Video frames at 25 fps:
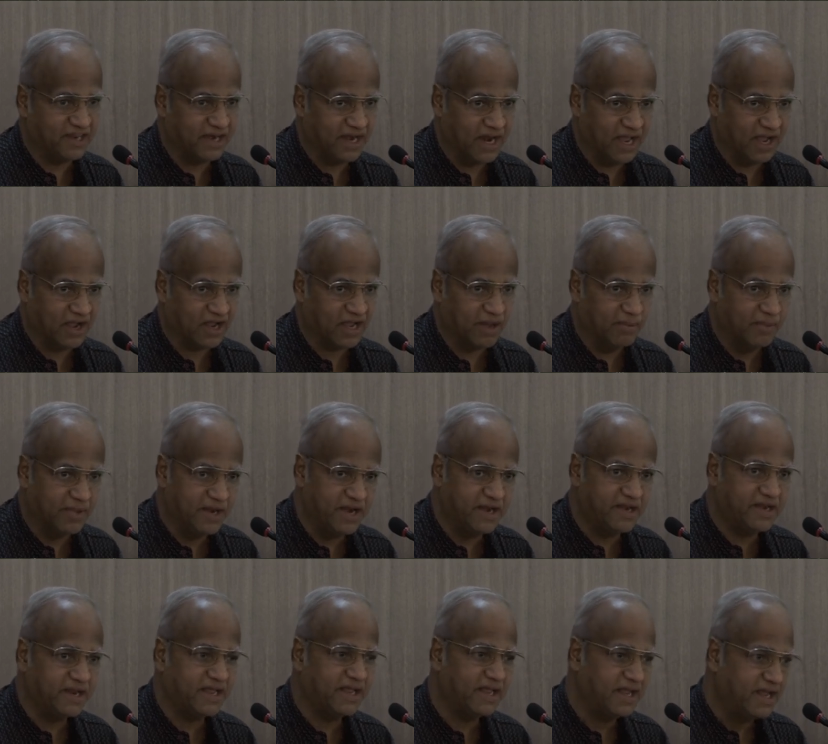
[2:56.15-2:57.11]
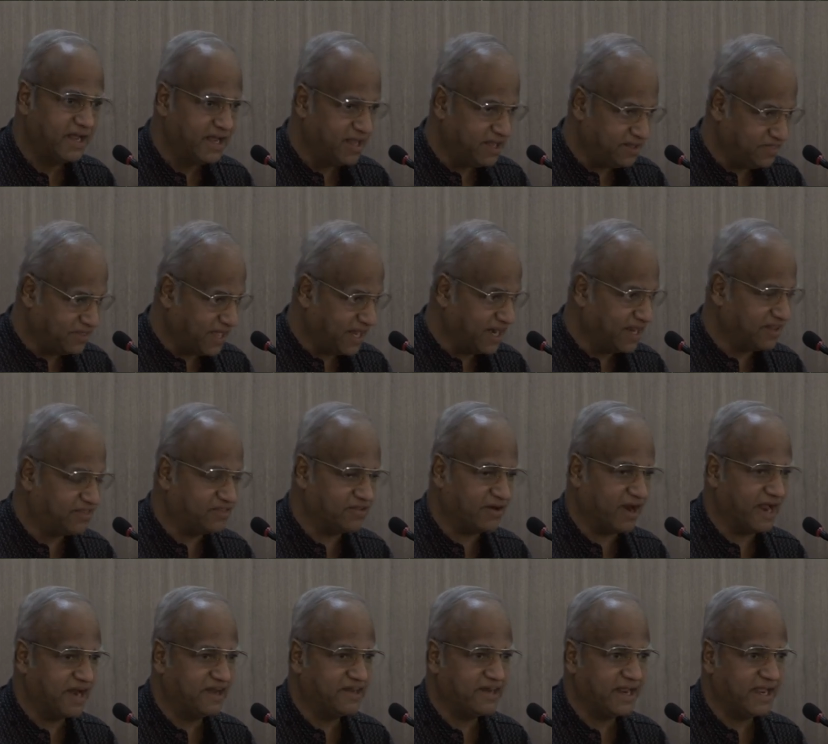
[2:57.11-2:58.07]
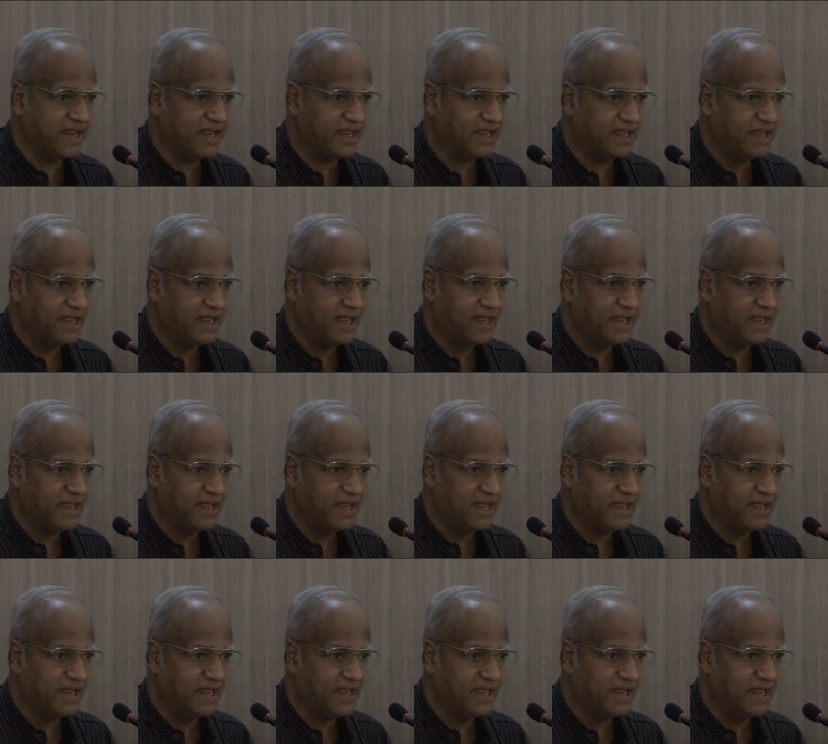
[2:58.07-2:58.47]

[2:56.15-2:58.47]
in our community, Dalit writing,